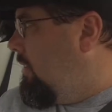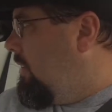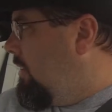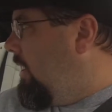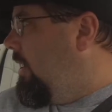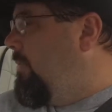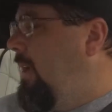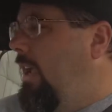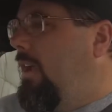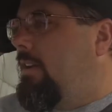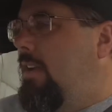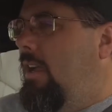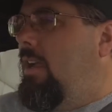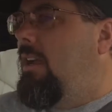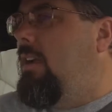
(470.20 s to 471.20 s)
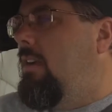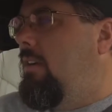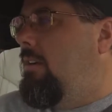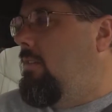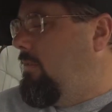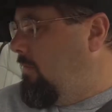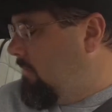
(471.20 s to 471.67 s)
head back
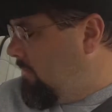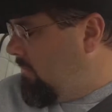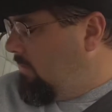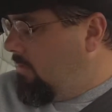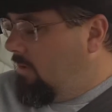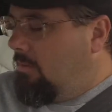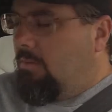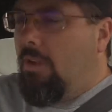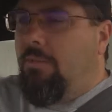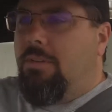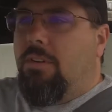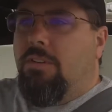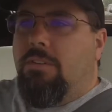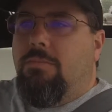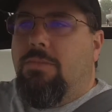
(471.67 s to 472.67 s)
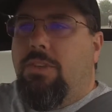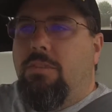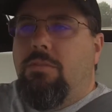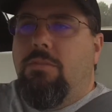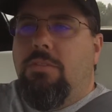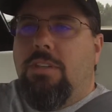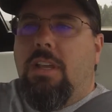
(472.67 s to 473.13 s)
now. Let me turn some
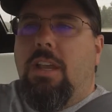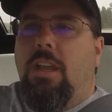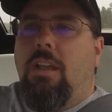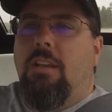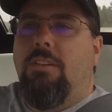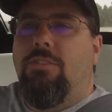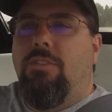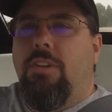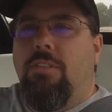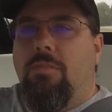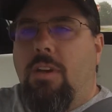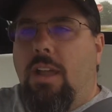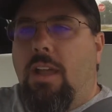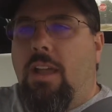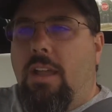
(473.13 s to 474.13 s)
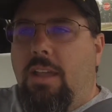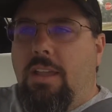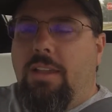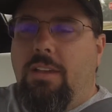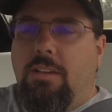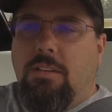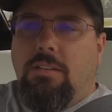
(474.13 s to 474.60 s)
tunes on, enjoy the ride.